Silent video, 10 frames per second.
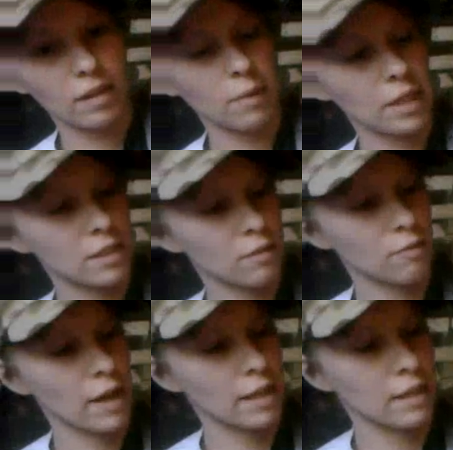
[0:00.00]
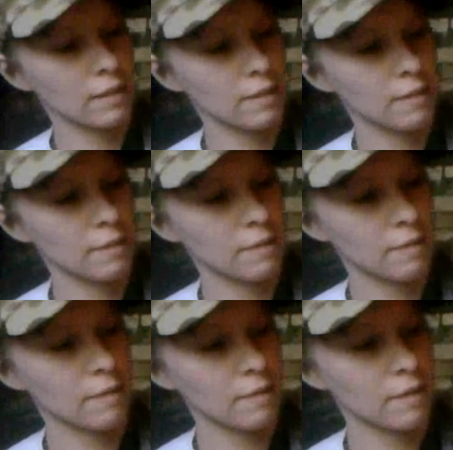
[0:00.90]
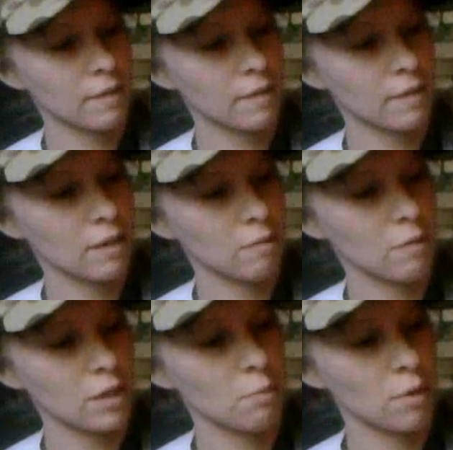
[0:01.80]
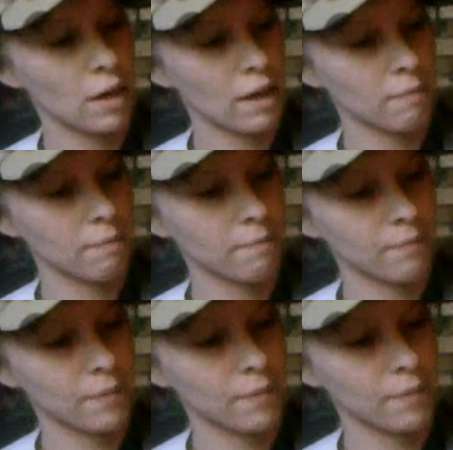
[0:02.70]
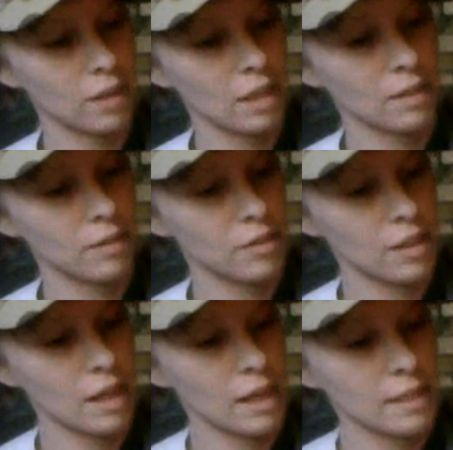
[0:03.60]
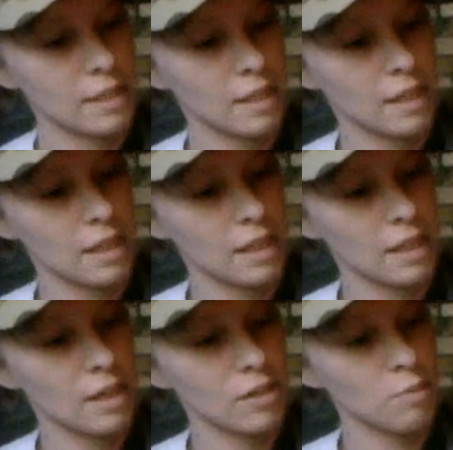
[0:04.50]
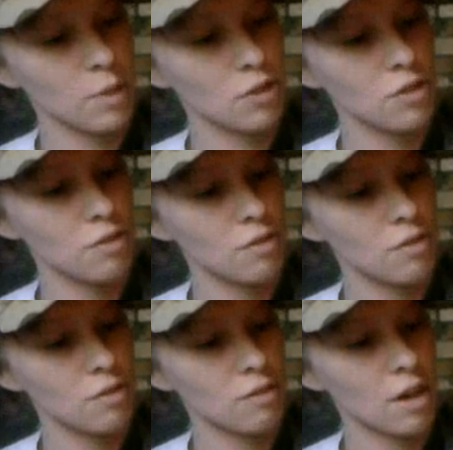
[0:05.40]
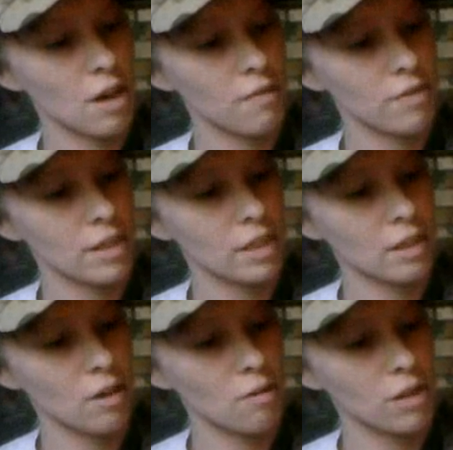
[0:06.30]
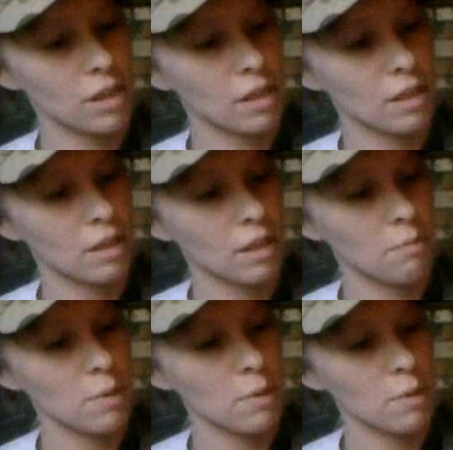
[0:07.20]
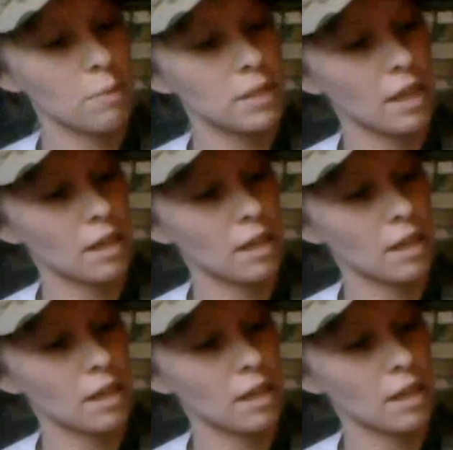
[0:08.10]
I mix the red in with the brown on the underside. And just make sure you cover it and coat it, and be a little bit